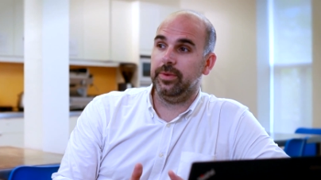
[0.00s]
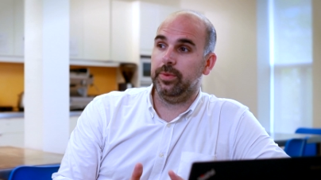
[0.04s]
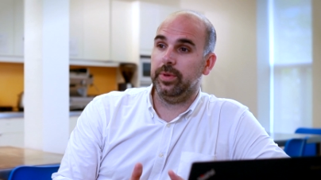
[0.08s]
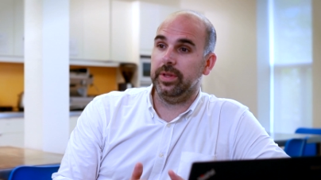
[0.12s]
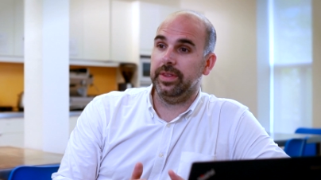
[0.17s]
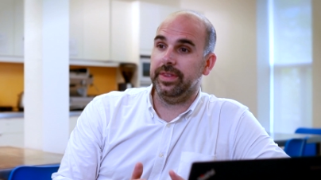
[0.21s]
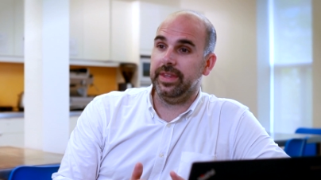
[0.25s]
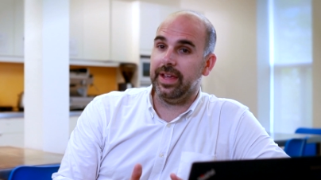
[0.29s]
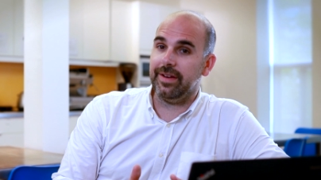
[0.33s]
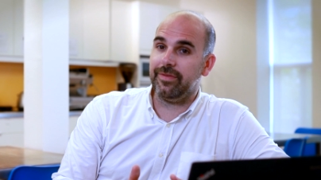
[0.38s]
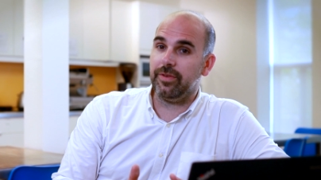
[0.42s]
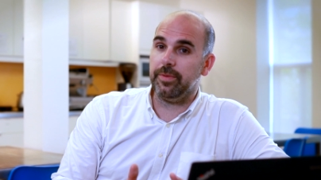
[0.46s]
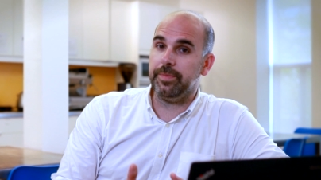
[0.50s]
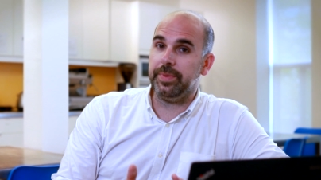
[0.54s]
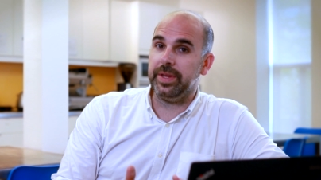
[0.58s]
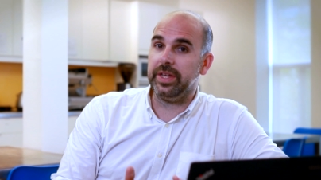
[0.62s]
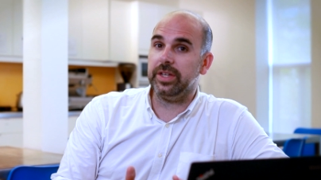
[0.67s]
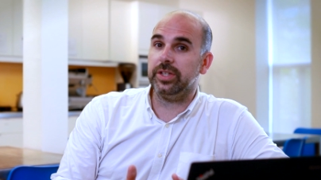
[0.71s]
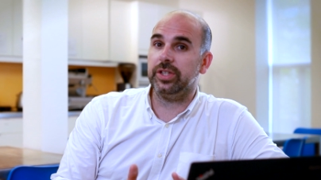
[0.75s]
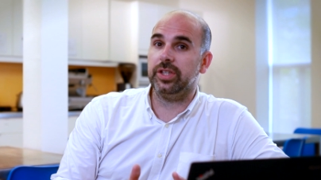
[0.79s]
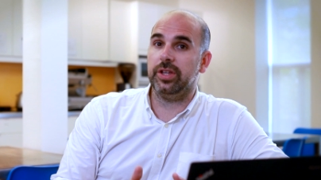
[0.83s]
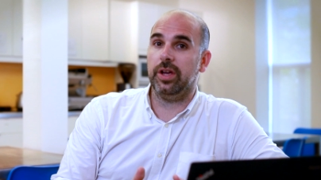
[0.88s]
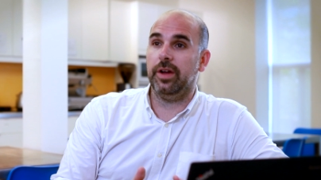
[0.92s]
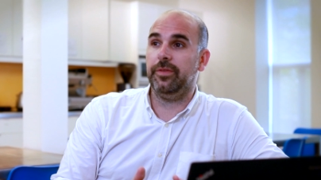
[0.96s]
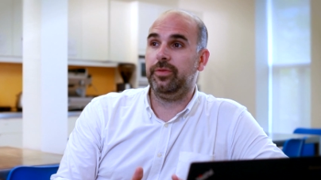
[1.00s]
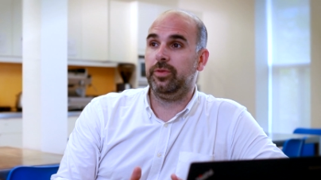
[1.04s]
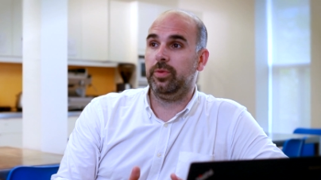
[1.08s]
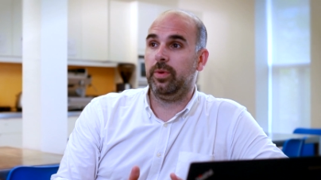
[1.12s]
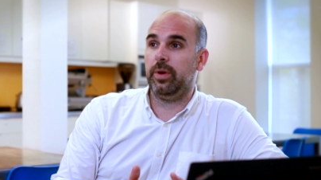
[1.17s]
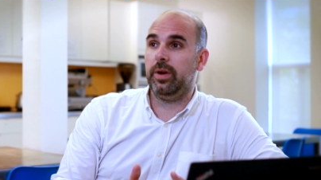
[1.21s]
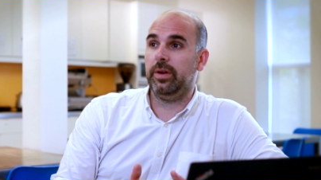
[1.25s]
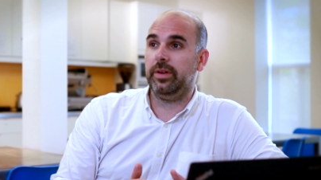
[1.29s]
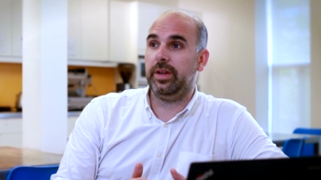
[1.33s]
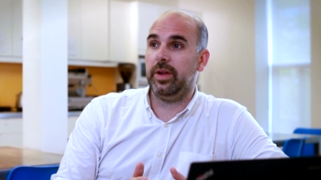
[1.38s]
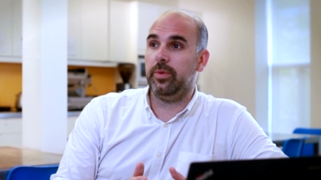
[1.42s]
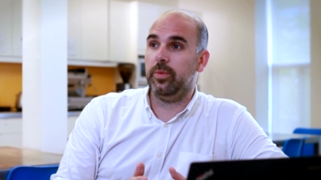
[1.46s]
there will never be a
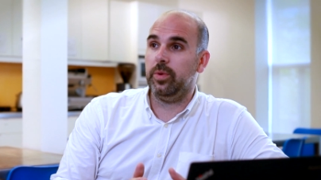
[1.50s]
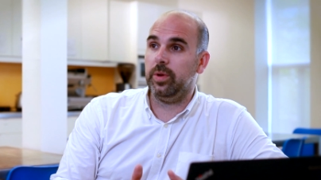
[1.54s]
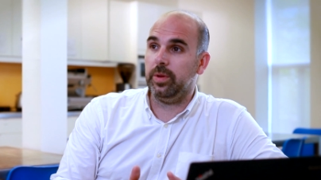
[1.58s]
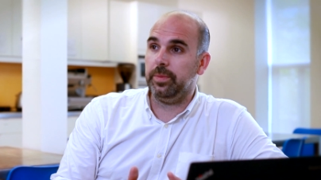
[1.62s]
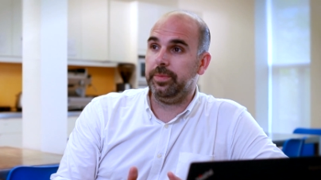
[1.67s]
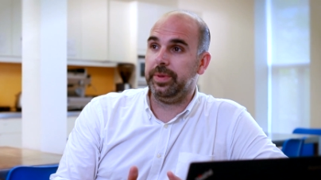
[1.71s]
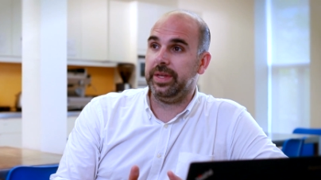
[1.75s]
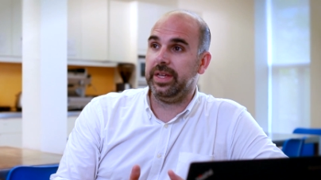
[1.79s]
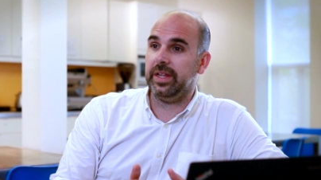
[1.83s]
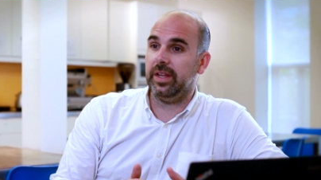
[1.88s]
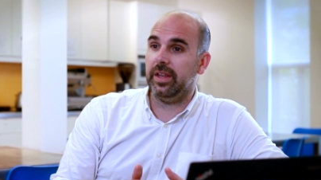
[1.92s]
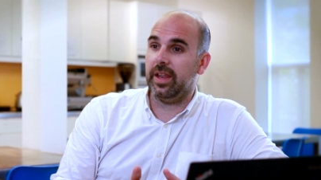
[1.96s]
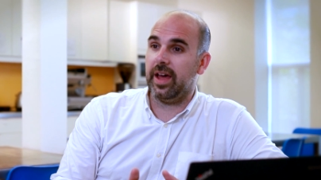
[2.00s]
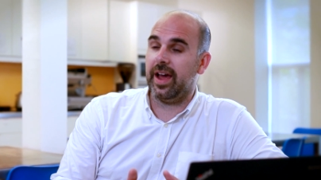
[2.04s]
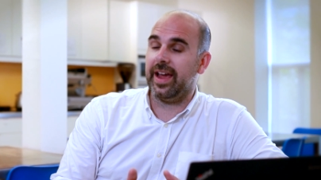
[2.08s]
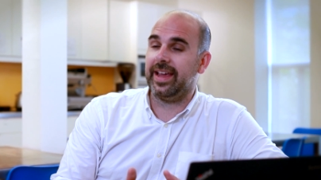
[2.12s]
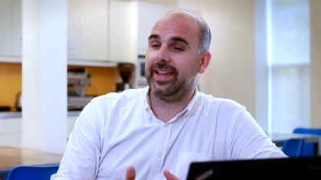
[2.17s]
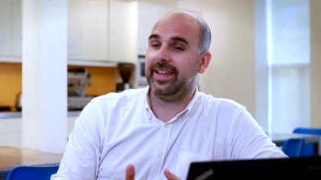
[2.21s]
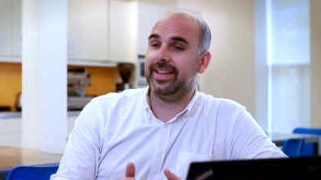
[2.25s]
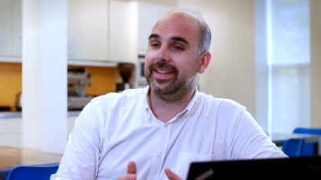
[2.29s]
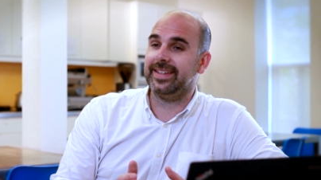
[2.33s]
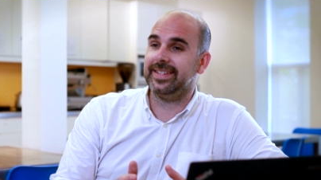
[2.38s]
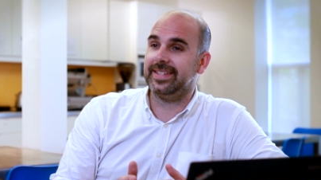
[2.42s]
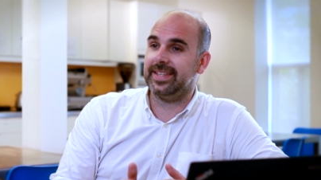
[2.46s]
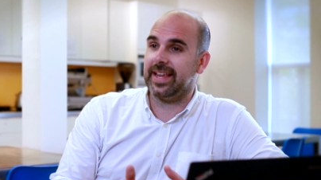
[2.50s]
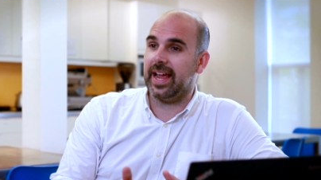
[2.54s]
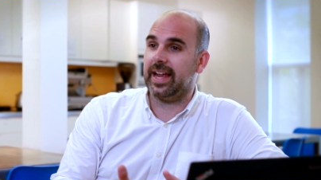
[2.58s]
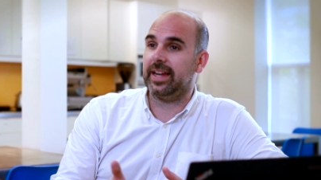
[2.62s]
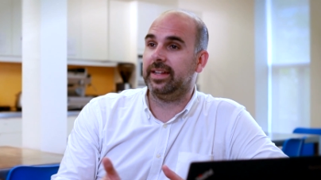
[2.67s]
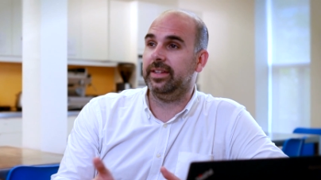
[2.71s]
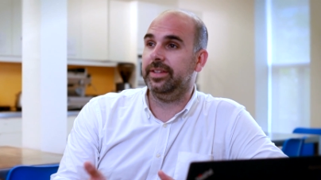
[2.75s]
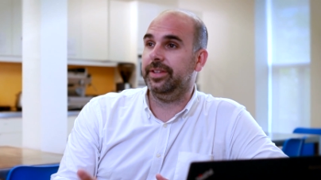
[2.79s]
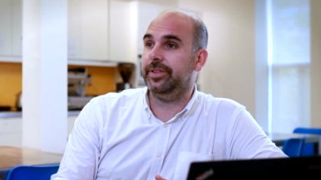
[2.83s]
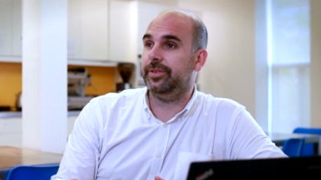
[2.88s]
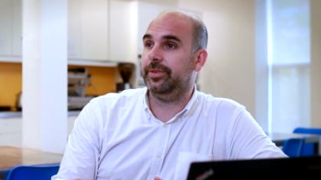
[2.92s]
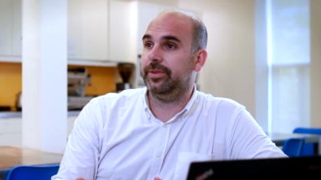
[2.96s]
software that will be aligning
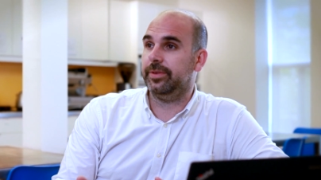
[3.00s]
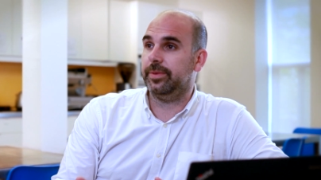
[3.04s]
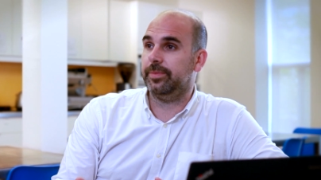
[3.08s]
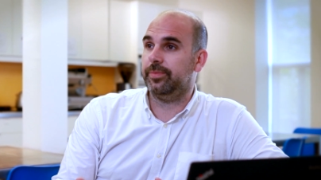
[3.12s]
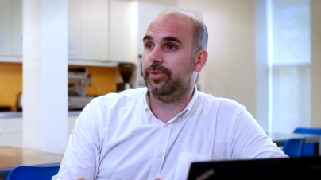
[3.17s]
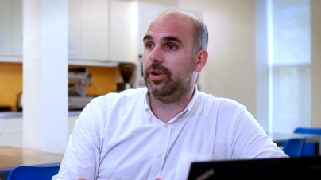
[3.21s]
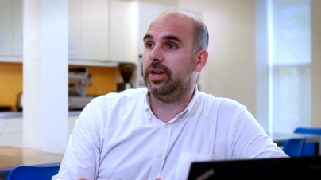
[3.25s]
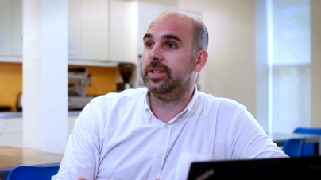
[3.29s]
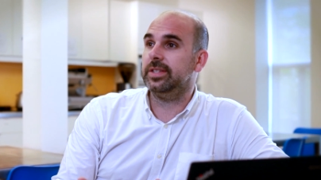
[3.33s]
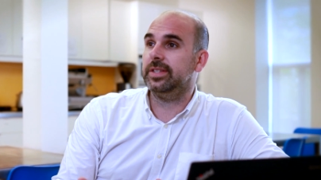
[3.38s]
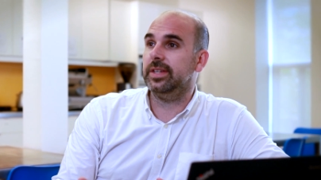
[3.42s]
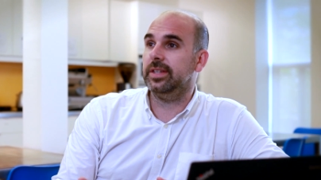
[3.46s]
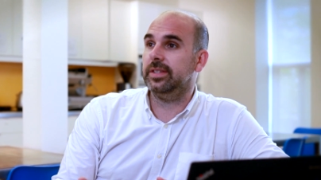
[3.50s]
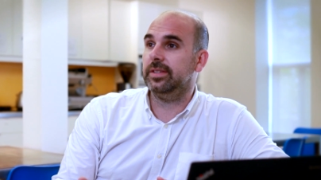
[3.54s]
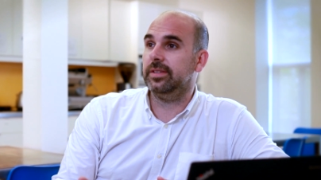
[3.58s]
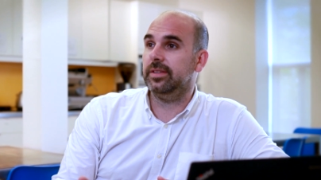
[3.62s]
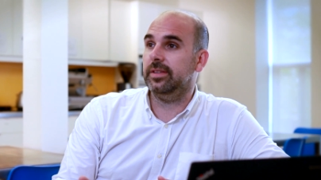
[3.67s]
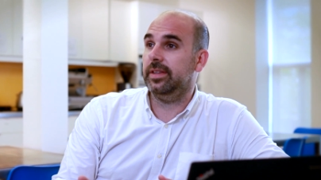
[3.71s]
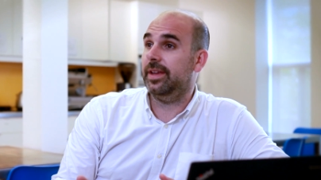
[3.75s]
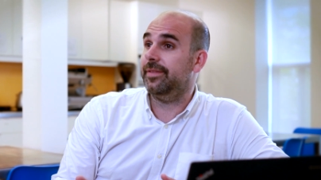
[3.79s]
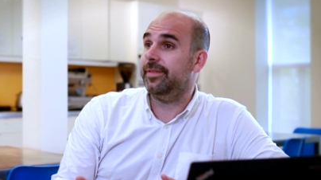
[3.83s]
exactly to your process,